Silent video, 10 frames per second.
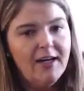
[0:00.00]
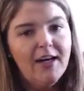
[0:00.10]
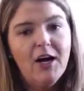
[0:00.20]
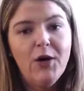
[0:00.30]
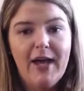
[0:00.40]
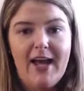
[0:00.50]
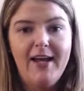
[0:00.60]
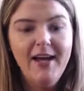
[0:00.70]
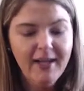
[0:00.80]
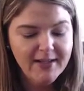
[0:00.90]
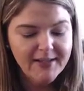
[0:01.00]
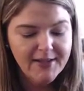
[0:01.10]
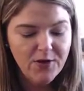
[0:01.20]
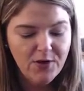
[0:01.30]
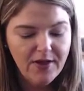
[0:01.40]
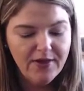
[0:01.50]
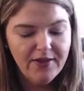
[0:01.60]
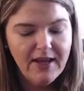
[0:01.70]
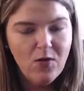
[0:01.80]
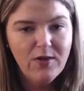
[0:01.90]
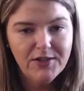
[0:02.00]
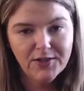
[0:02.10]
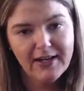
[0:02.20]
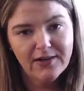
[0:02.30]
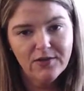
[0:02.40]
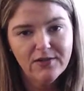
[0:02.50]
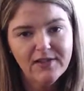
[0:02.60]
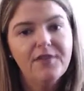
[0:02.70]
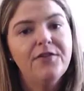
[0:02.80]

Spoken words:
Okay, so the winter candles,